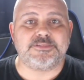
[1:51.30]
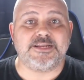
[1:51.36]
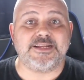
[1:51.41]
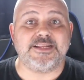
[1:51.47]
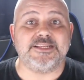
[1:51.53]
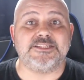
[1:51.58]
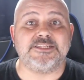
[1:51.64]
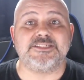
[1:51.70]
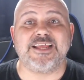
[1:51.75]

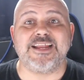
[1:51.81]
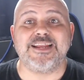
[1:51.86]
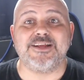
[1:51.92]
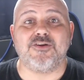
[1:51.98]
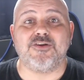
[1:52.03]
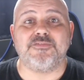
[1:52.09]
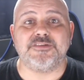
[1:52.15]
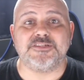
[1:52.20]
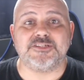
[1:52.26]
Denise
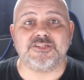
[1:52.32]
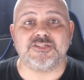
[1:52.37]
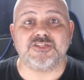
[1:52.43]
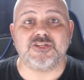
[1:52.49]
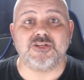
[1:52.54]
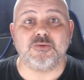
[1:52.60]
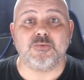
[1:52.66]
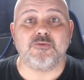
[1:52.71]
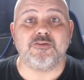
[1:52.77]
telling officers
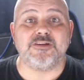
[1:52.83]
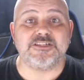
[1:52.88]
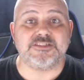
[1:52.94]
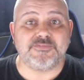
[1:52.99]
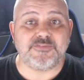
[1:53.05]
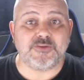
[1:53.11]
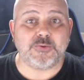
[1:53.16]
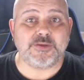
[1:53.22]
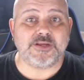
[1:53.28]
who were
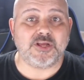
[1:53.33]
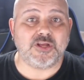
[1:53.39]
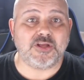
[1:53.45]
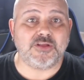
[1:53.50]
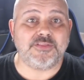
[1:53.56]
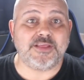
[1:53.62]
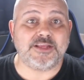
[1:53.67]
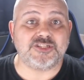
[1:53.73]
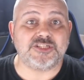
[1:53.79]
interviewing
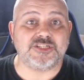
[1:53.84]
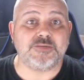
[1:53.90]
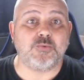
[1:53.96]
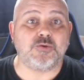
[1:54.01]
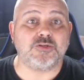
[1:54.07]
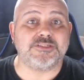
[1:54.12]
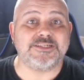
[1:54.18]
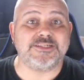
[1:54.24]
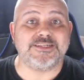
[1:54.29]
her that she
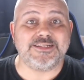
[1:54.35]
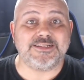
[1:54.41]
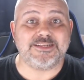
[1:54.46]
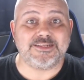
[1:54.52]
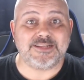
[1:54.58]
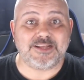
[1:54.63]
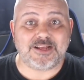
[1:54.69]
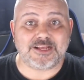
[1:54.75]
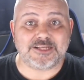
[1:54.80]
wanted
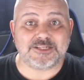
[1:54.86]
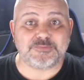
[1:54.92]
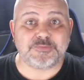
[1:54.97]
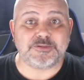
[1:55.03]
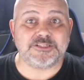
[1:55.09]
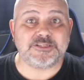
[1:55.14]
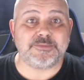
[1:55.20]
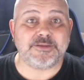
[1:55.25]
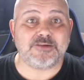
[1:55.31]
her
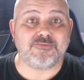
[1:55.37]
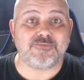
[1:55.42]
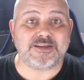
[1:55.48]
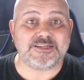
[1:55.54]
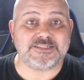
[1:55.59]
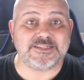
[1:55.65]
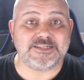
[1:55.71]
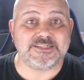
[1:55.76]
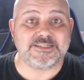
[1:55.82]
husband to be
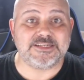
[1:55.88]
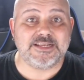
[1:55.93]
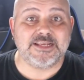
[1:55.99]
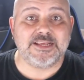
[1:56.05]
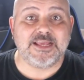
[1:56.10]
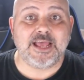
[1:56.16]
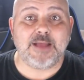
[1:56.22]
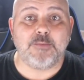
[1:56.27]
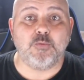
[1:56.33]
arrested
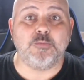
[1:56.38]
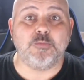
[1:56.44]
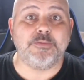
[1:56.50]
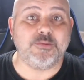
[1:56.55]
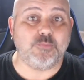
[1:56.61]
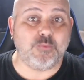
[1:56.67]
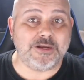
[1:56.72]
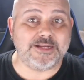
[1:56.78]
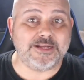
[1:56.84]
and would
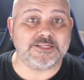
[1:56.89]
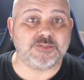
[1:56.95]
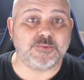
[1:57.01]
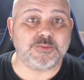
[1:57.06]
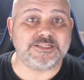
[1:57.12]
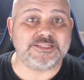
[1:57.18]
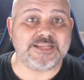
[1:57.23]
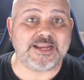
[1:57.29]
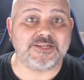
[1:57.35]
be willing
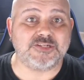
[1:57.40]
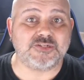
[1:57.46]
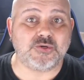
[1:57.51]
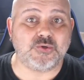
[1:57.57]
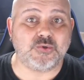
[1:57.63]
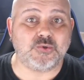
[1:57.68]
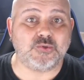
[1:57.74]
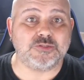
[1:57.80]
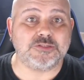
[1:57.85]
to attend
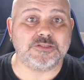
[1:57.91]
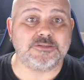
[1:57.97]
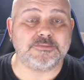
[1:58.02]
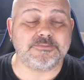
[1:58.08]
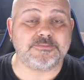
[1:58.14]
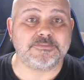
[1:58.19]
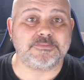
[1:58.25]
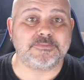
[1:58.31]
court.